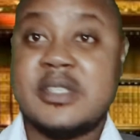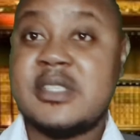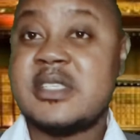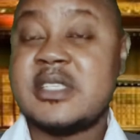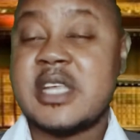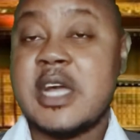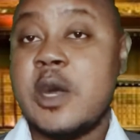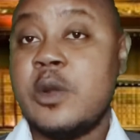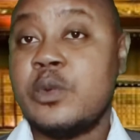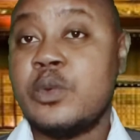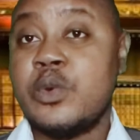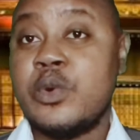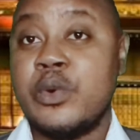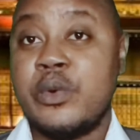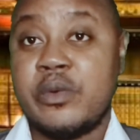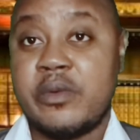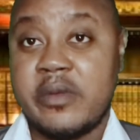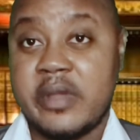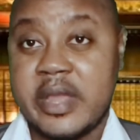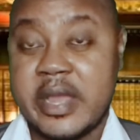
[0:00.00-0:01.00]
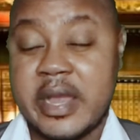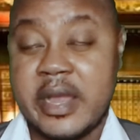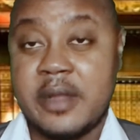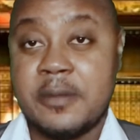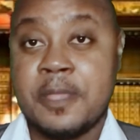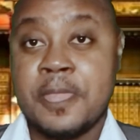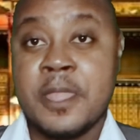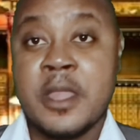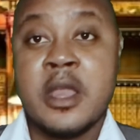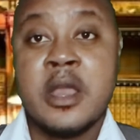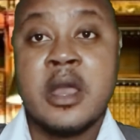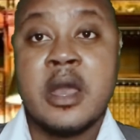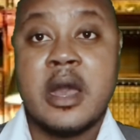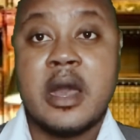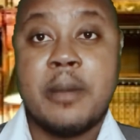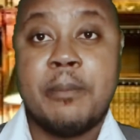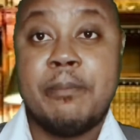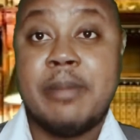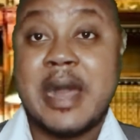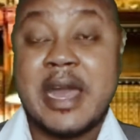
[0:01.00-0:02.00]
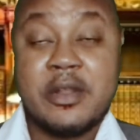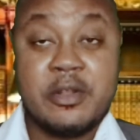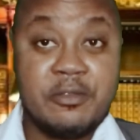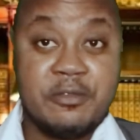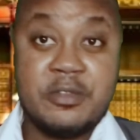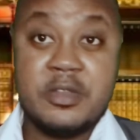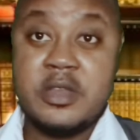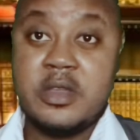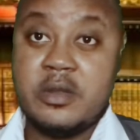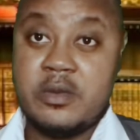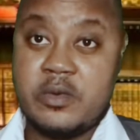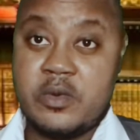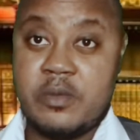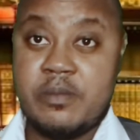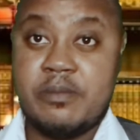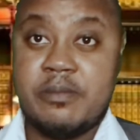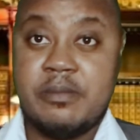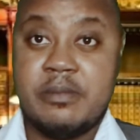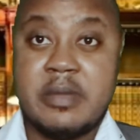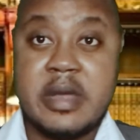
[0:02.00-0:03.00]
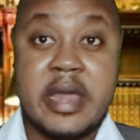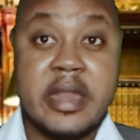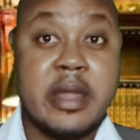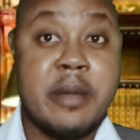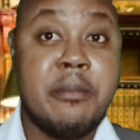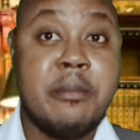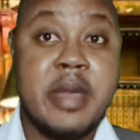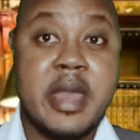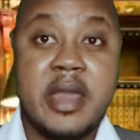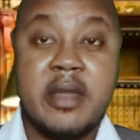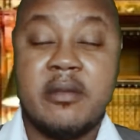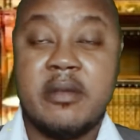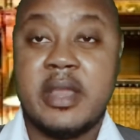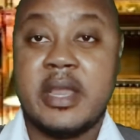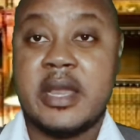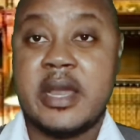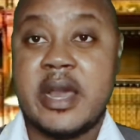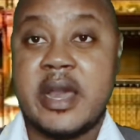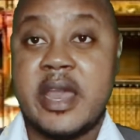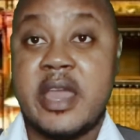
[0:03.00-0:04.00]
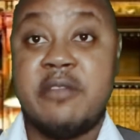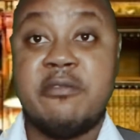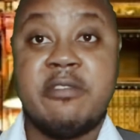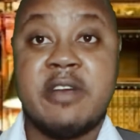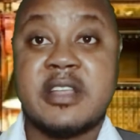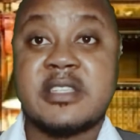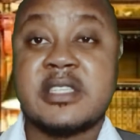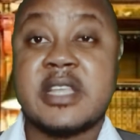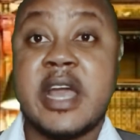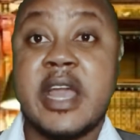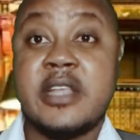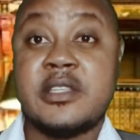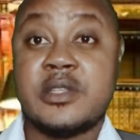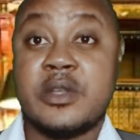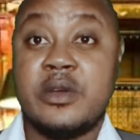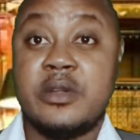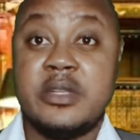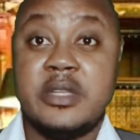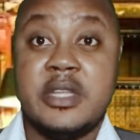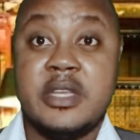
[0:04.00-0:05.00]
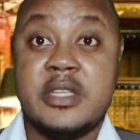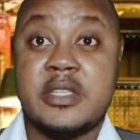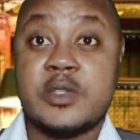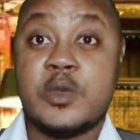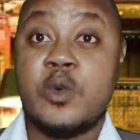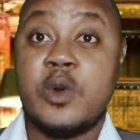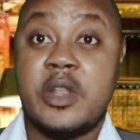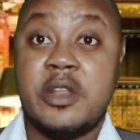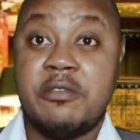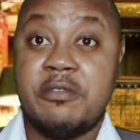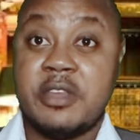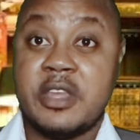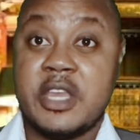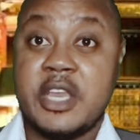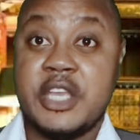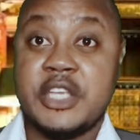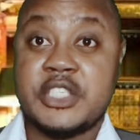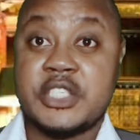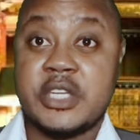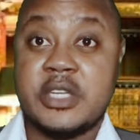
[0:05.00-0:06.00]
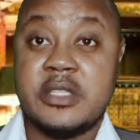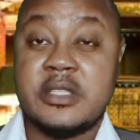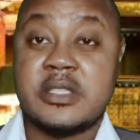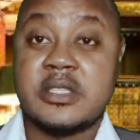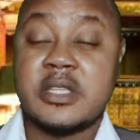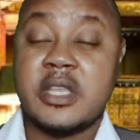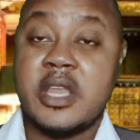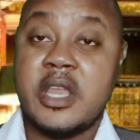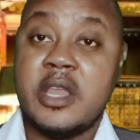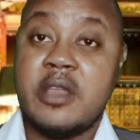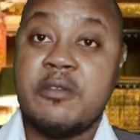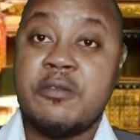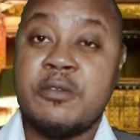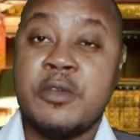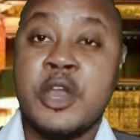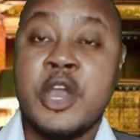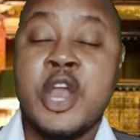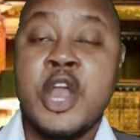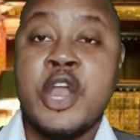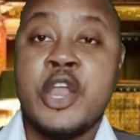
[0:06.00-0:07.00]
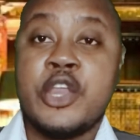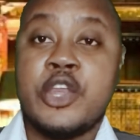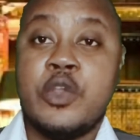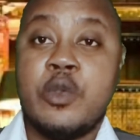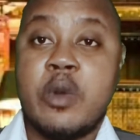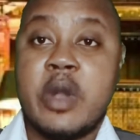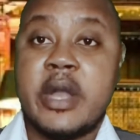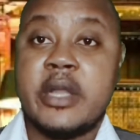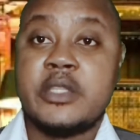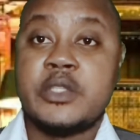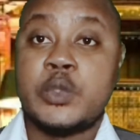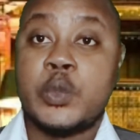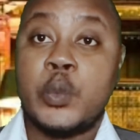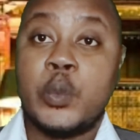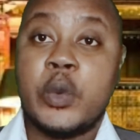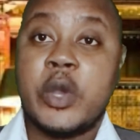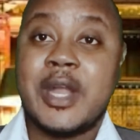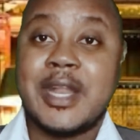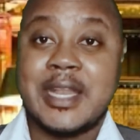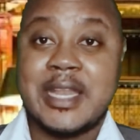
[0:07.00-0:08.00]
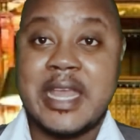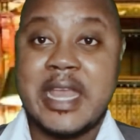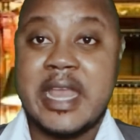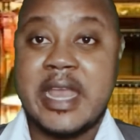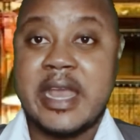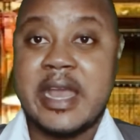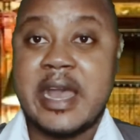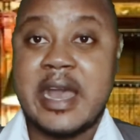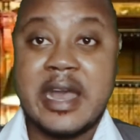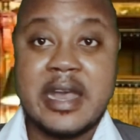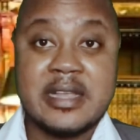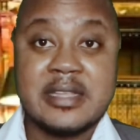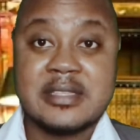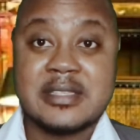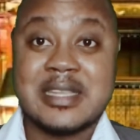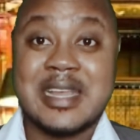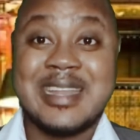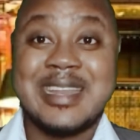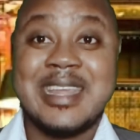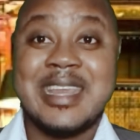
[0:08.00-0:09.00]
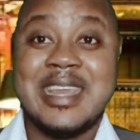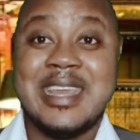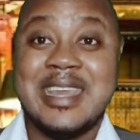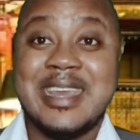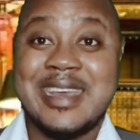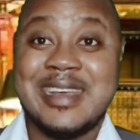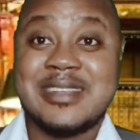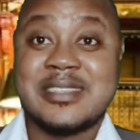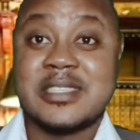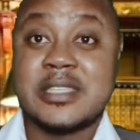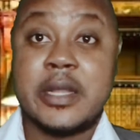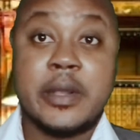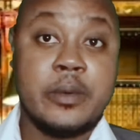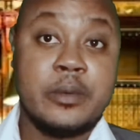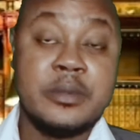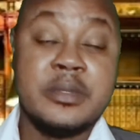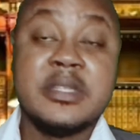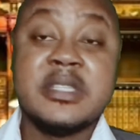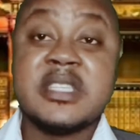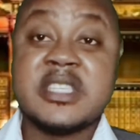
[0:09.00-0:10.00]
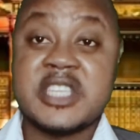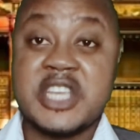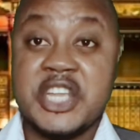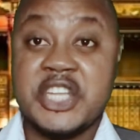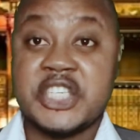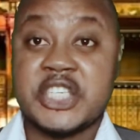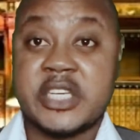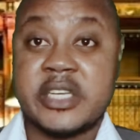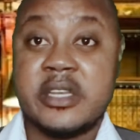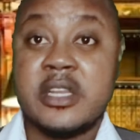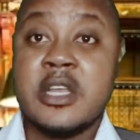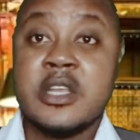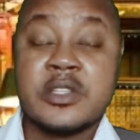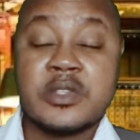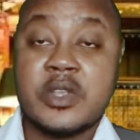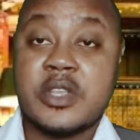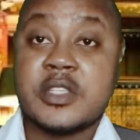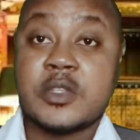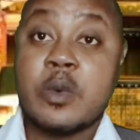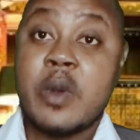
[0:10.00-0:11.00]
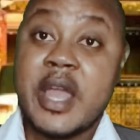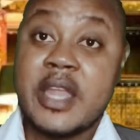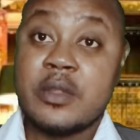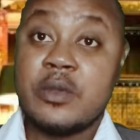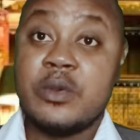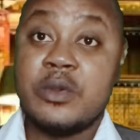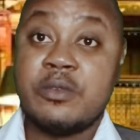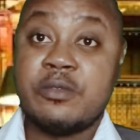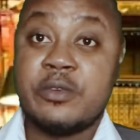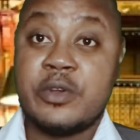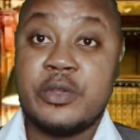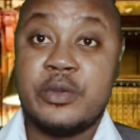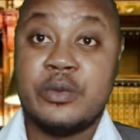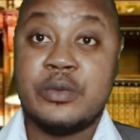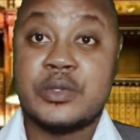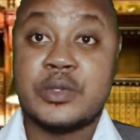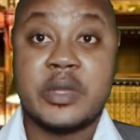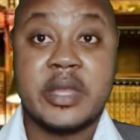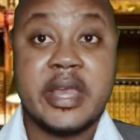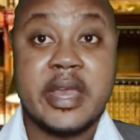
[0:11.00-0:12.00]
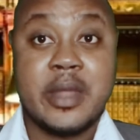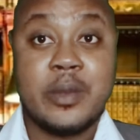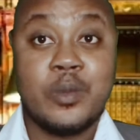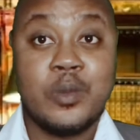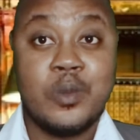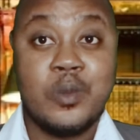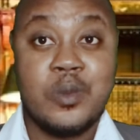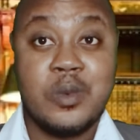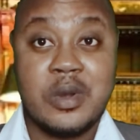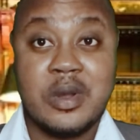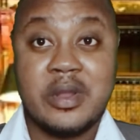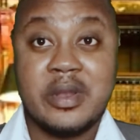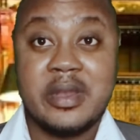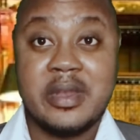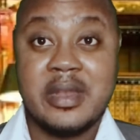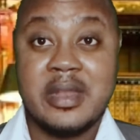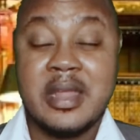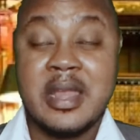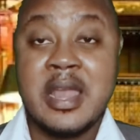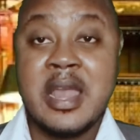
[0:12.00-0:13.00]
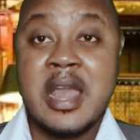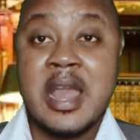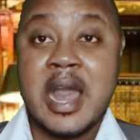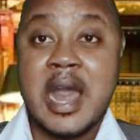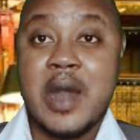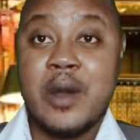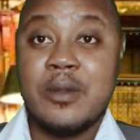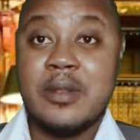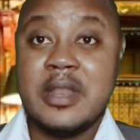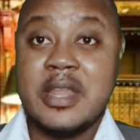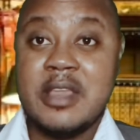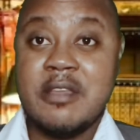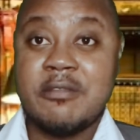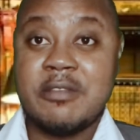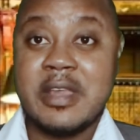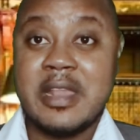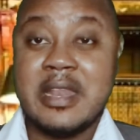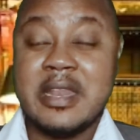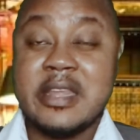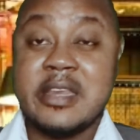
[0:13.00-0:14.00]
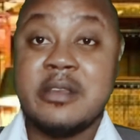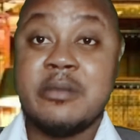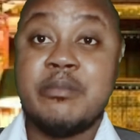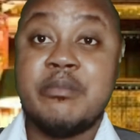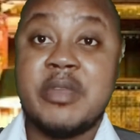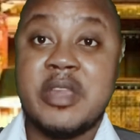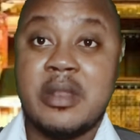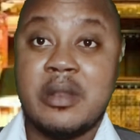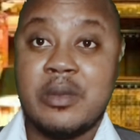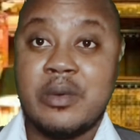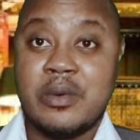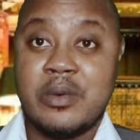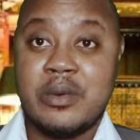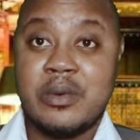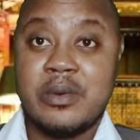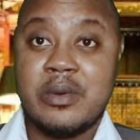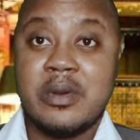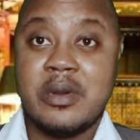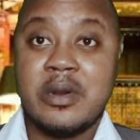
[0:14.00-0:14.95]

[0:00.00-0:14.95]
South Korea, part of Europe, and America emphasize on these qualifications if you are to work there as an ESL teacher. So it's quite good for you to get one. I'll leave a link below